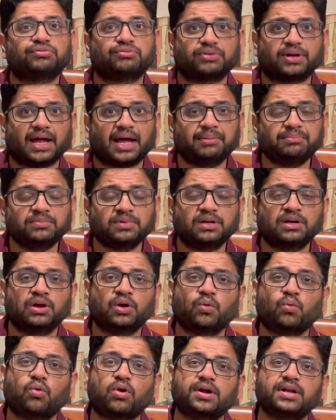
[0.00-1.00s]
RAM,
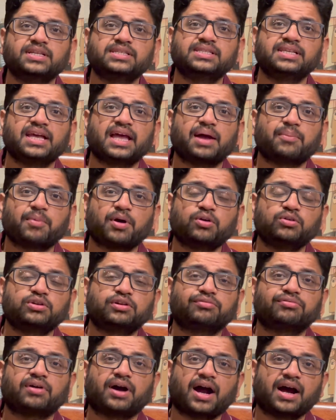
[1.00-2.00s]
what is the amount of
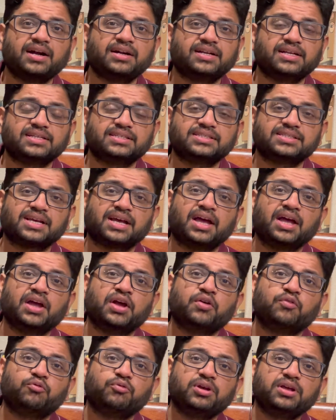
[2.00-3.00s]
hard disk
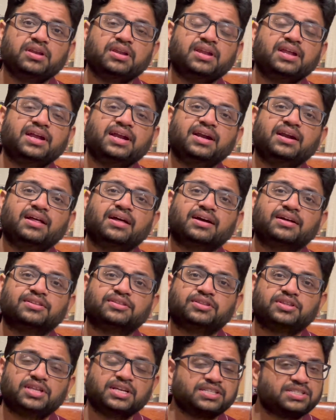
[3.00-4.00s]
we need
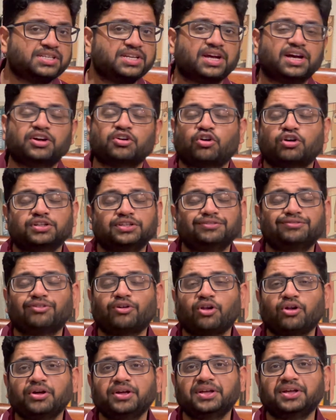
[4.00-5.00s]
this year or the
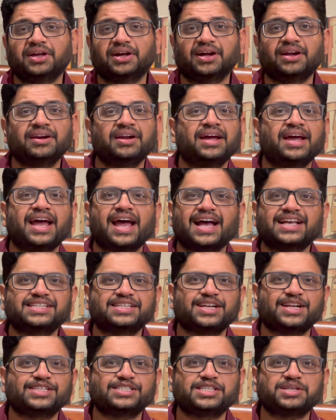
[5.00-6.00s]
following year as an
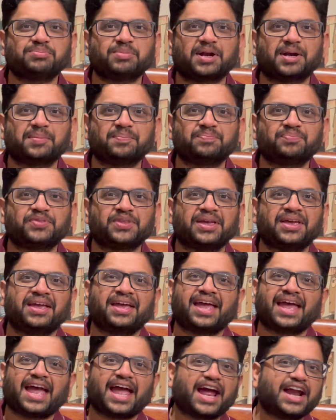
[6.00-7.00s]
estimate.
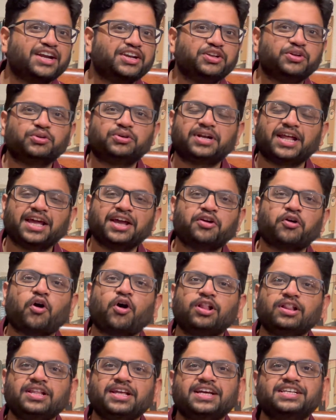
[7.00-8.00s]
And you take all
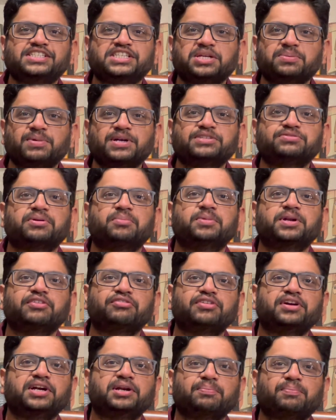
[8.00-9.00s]
the estimates from
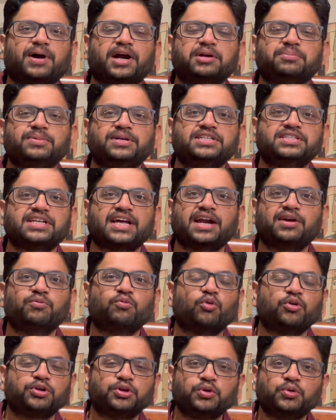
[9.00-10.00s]
different departments, and
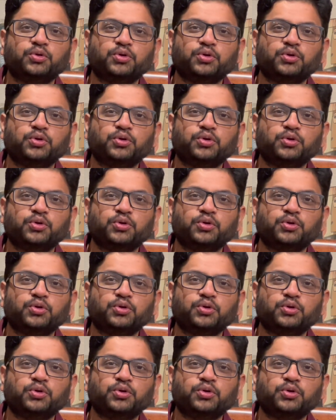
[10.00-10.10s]
you